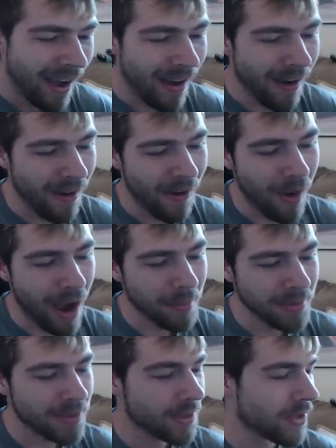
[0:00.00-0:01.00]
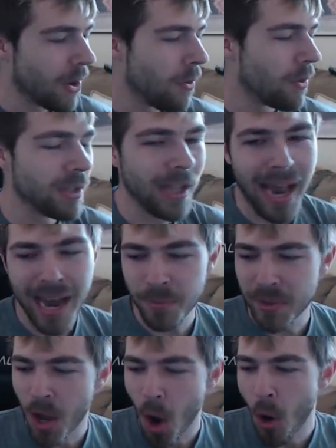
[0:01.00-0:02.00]
Oh, I'm so
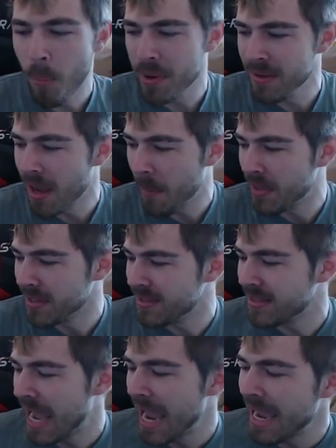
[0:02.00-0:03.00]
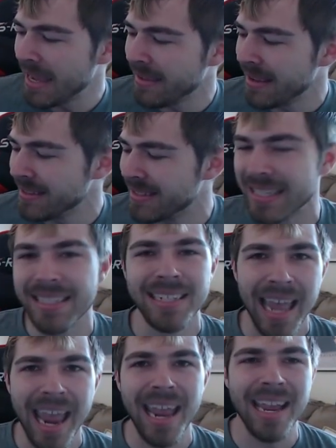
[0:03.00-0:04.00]
glad we opened up this tin
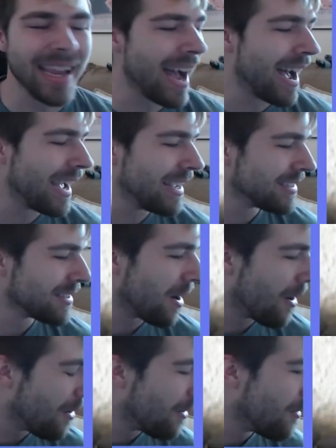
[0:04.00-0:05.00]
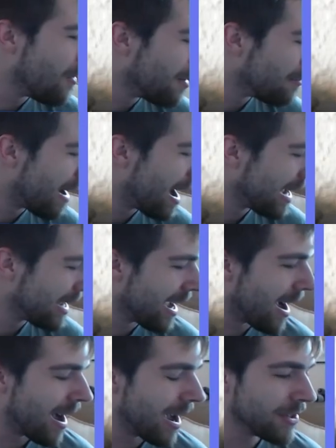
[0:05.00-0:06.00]
today, guys. Oh my
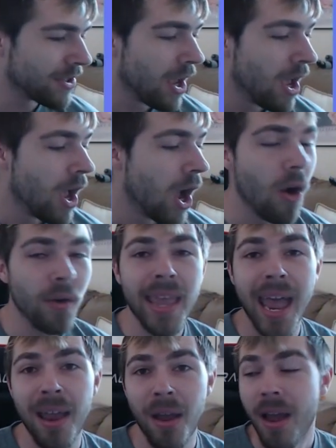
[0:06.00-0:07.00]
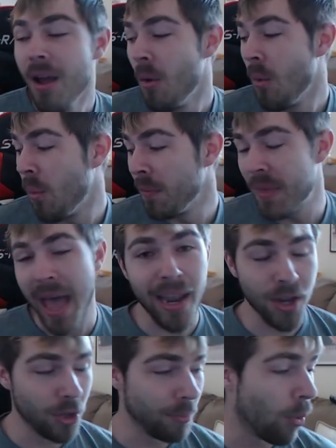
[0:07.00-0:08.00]
gosh. Okay, with
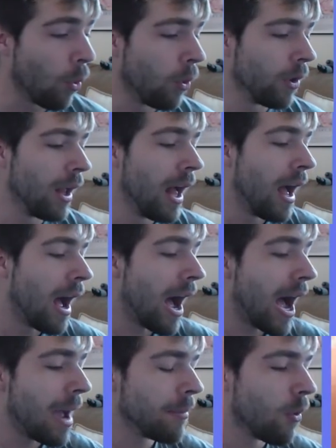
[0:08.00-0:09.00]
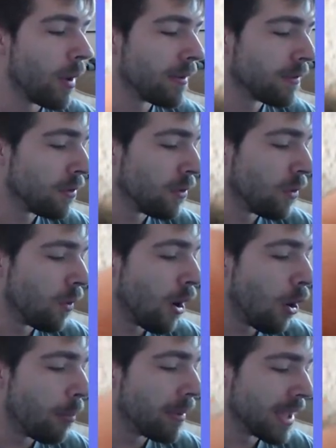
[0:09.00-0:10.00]
that good pull, I'm going to
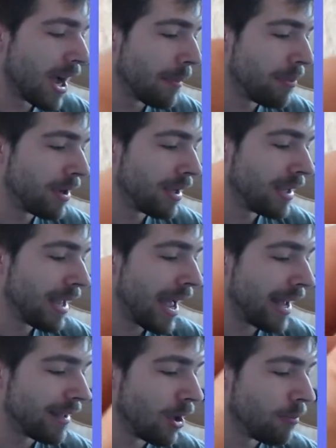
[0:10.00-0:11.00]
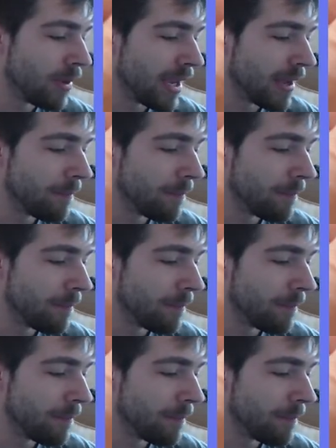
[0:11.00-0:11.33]
open up LOB.